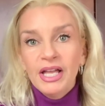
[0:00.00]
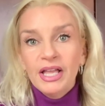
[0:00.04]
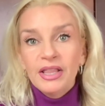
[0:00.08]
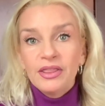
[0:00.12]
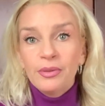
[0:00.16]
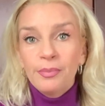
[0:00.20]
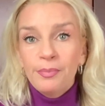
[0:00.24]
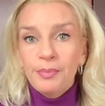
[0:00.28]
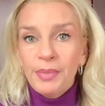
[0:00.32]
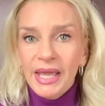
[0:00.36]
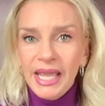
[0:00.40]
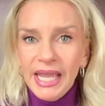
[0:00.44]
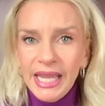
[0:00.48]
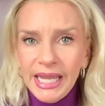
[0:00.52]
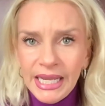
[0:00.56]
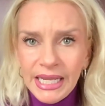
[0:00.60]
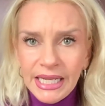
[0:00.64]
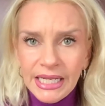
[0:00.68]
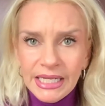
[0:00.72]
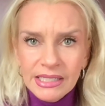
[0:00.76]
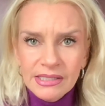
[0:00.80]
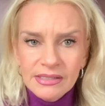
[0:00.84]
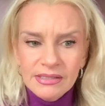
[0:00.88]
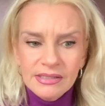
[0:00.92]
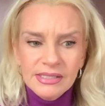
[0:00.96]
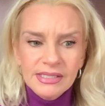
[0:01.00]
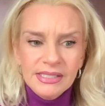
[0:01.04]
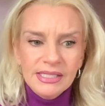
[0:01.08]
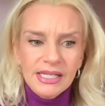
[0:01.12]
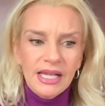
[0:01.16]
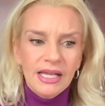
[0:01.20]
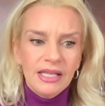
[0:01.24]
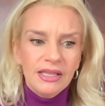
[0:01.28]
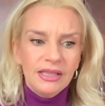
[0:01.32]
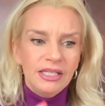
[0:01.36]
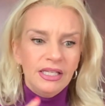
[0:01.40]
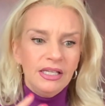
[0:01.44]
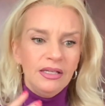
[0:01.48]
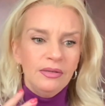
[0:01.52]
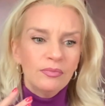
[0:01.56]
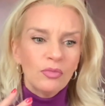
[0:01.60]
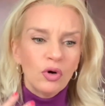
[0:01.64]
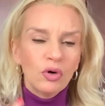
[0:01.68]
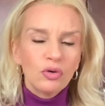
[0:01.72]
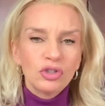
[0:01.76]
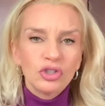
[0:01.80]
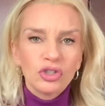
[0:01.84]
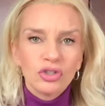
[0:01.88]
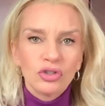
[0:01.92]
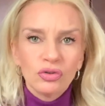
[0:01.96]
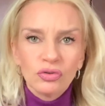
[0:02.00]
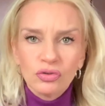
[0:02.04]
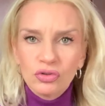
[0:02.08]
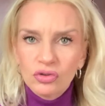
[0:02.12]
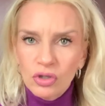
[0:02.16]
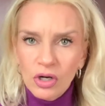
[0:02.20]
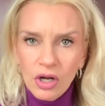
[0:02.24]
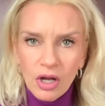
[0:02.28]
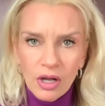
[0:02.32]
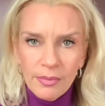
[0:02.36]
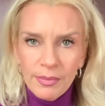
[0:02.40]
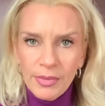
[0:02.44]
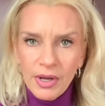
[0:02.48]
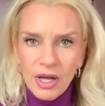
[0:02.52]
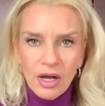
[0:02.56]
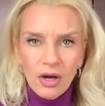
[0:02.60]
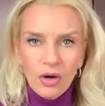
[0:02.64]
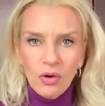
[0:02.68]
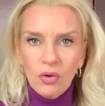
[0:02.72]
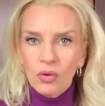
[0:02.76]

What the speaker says: the pains and the emotional trauma